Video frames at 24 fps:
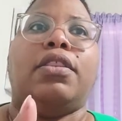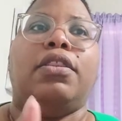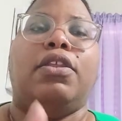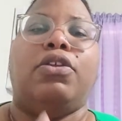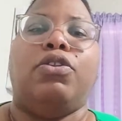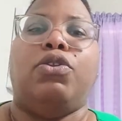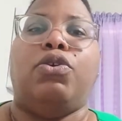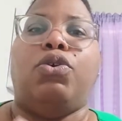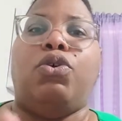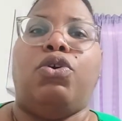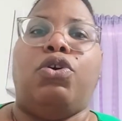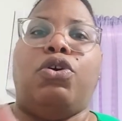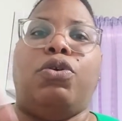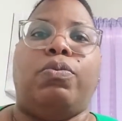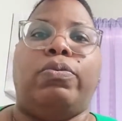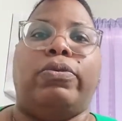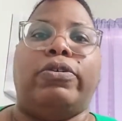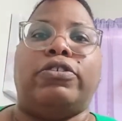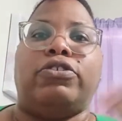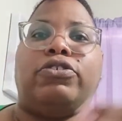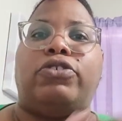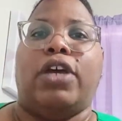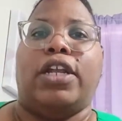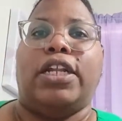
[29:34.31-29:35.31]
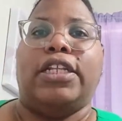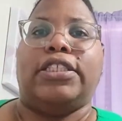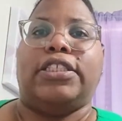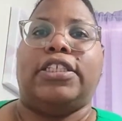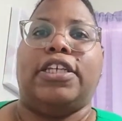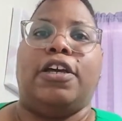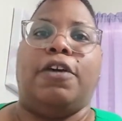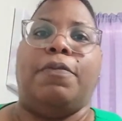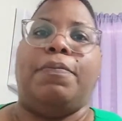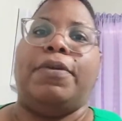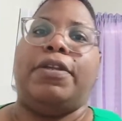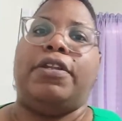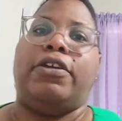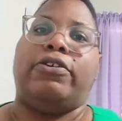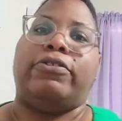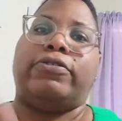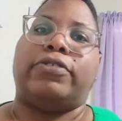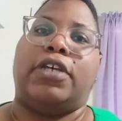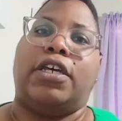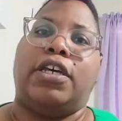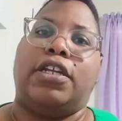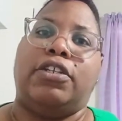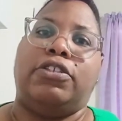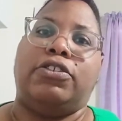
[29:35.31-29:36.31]
the Lord was trying to tell me
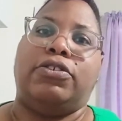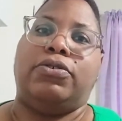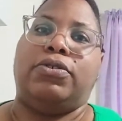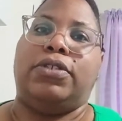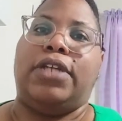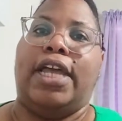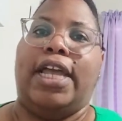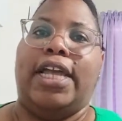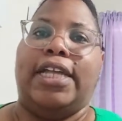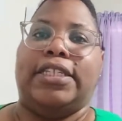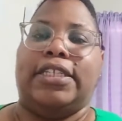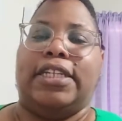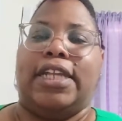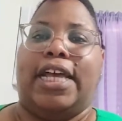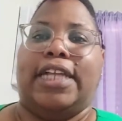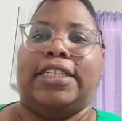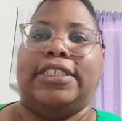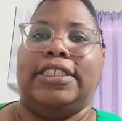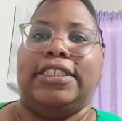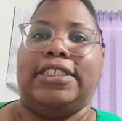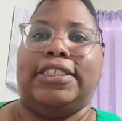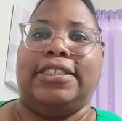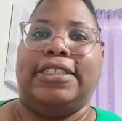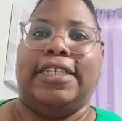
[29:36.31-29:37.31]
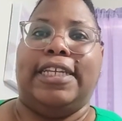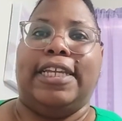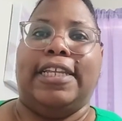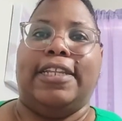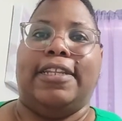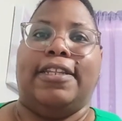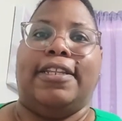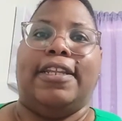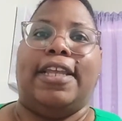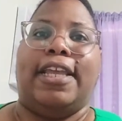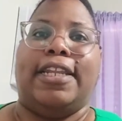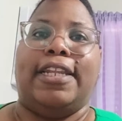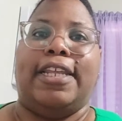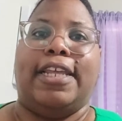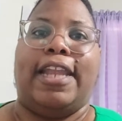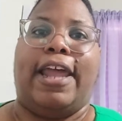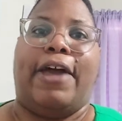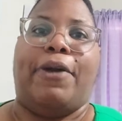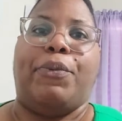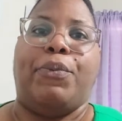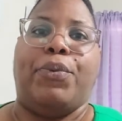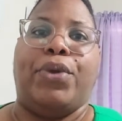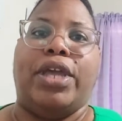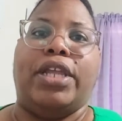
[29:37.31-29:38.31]
those other 2 days, and I just didn't. And then
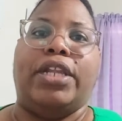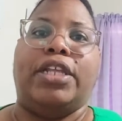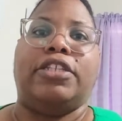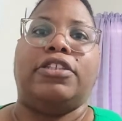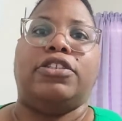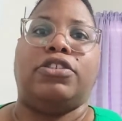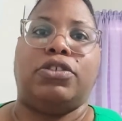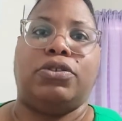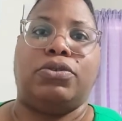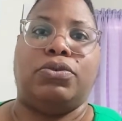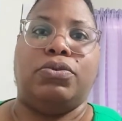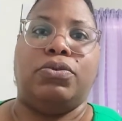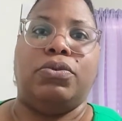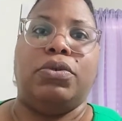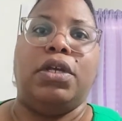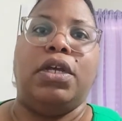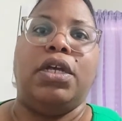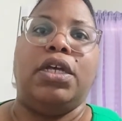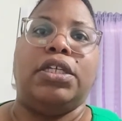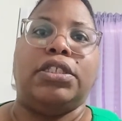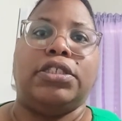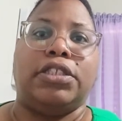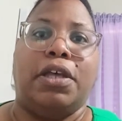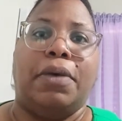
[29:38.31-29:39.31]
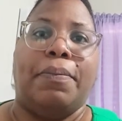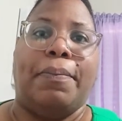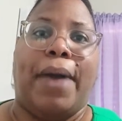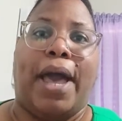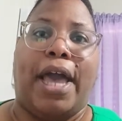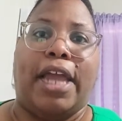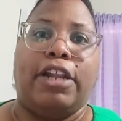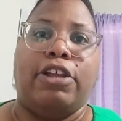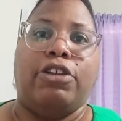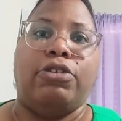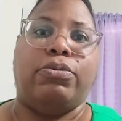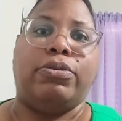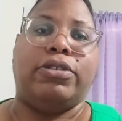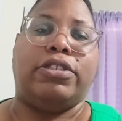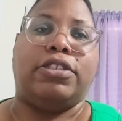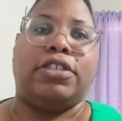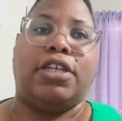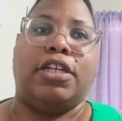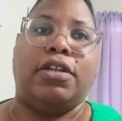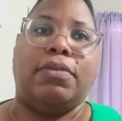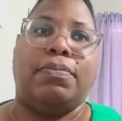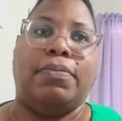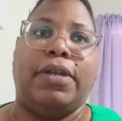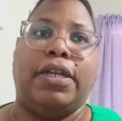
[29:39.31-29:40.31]
I ran into somebody who was
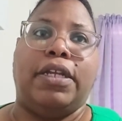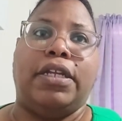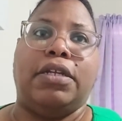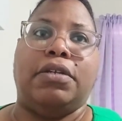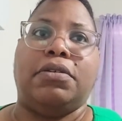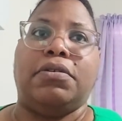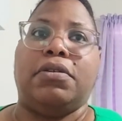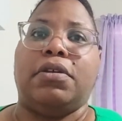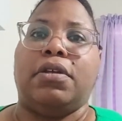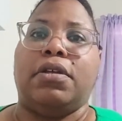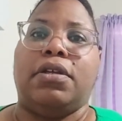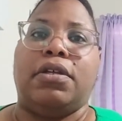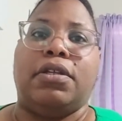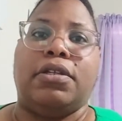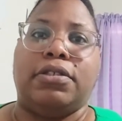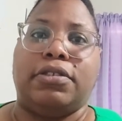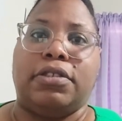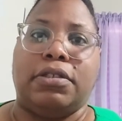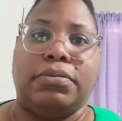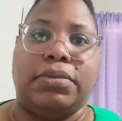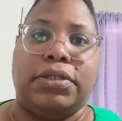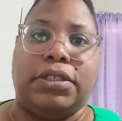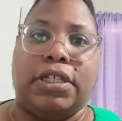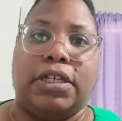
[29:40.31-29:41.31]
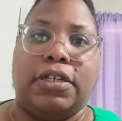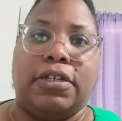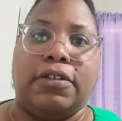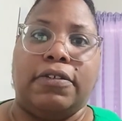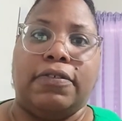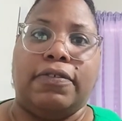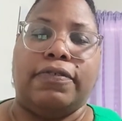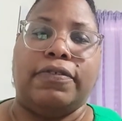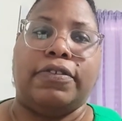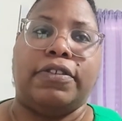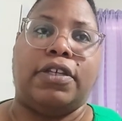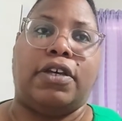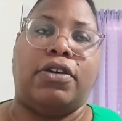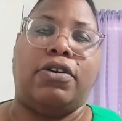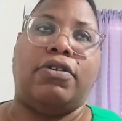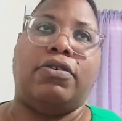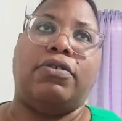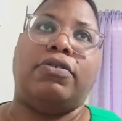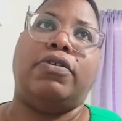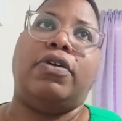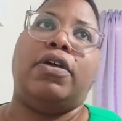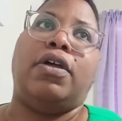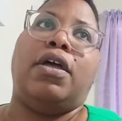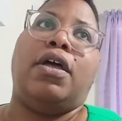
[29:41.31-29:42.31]
telling me some stuff.
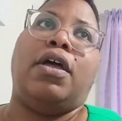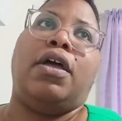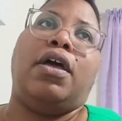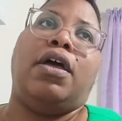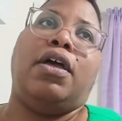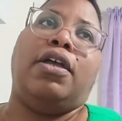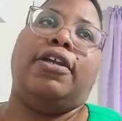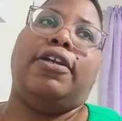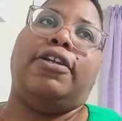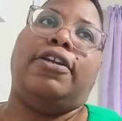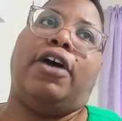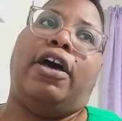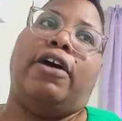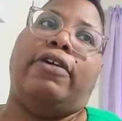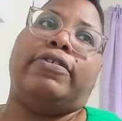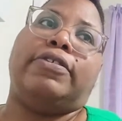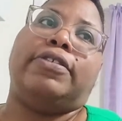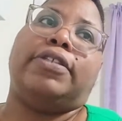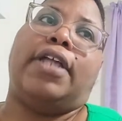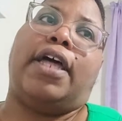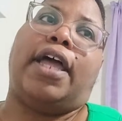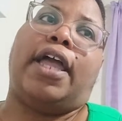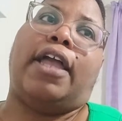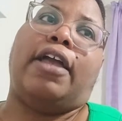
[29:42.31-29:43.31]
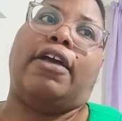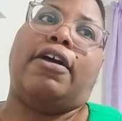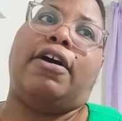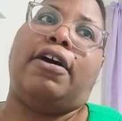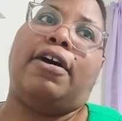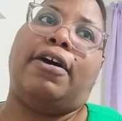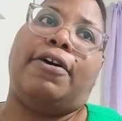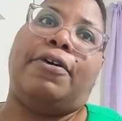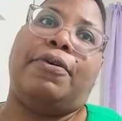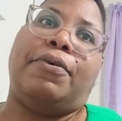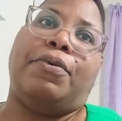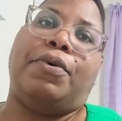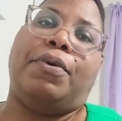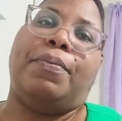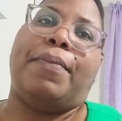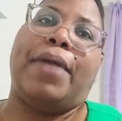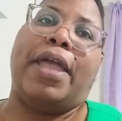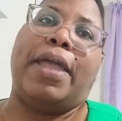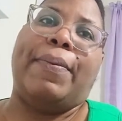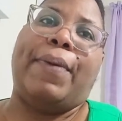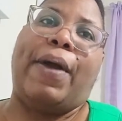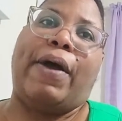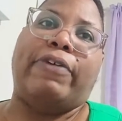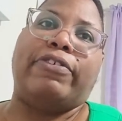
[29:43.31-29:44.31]
So, you know, I was like, oh, well,
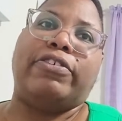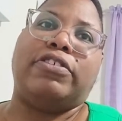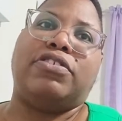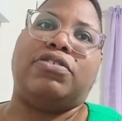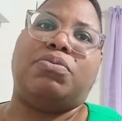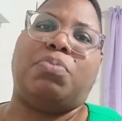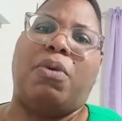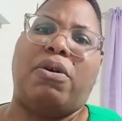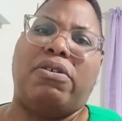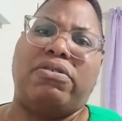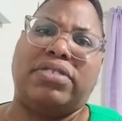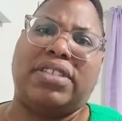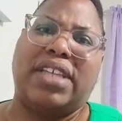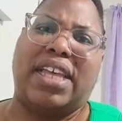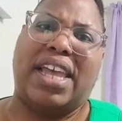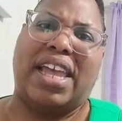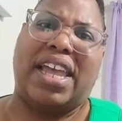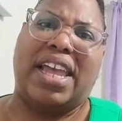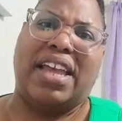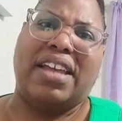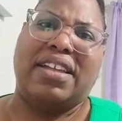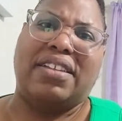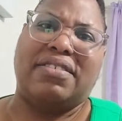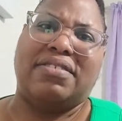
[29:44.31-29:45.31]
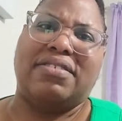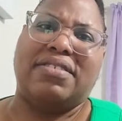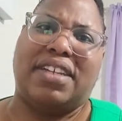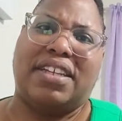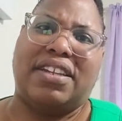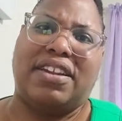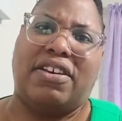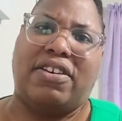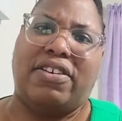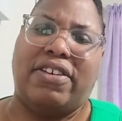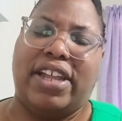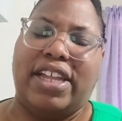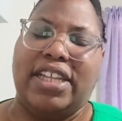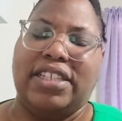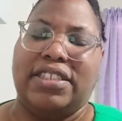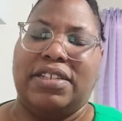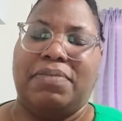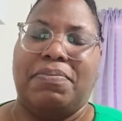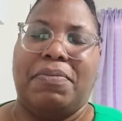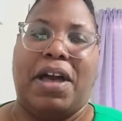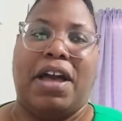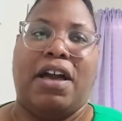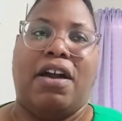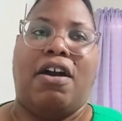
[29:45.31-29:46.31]
maybe I was supposed to have, you know,
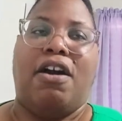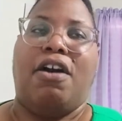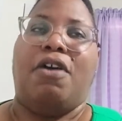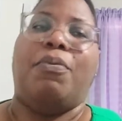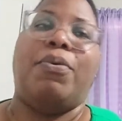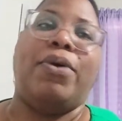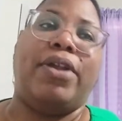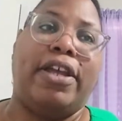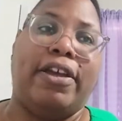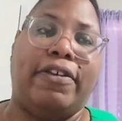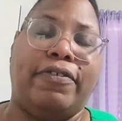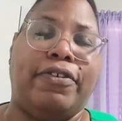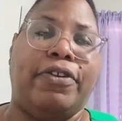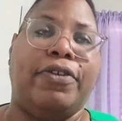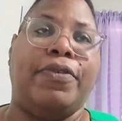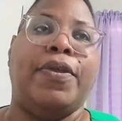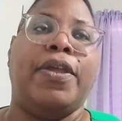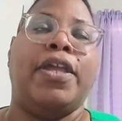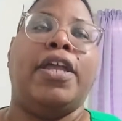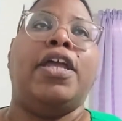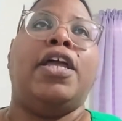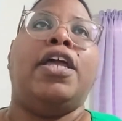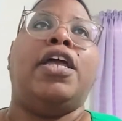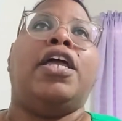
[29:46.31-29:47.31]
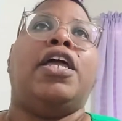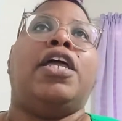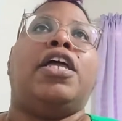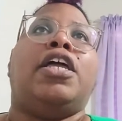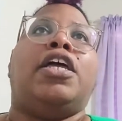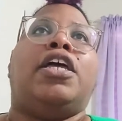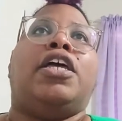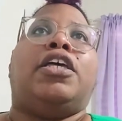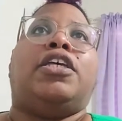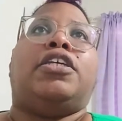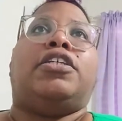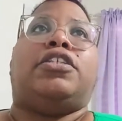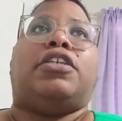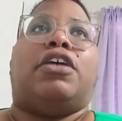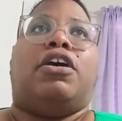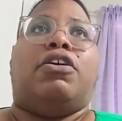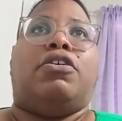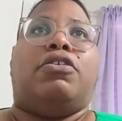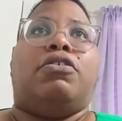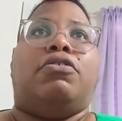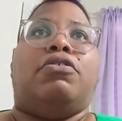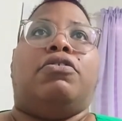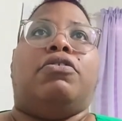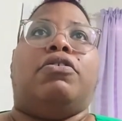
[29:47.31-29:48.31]
answer my call, whatever.
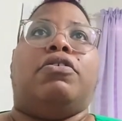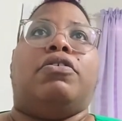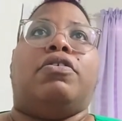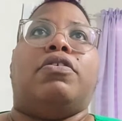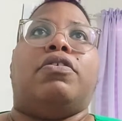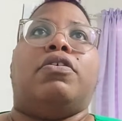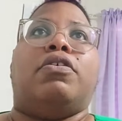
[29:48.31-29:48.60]
So,